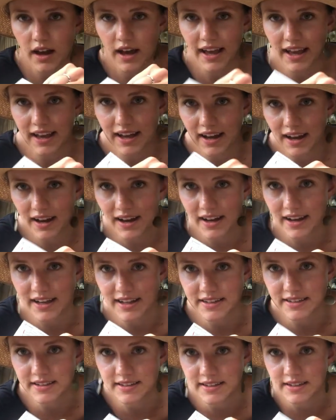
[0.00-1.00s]
I
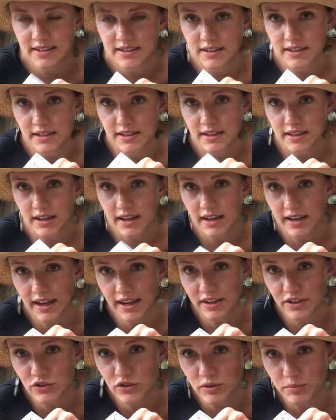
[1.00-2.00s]
cut an
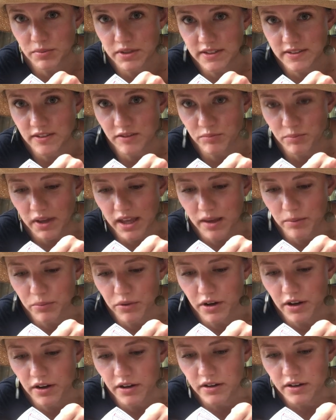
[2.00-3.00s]
extra piece of
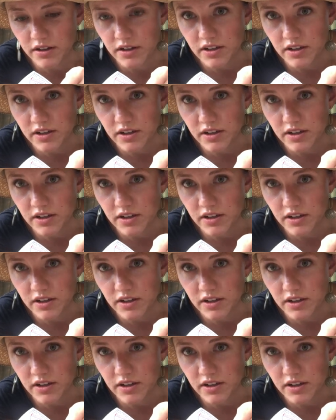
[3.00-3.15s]
paper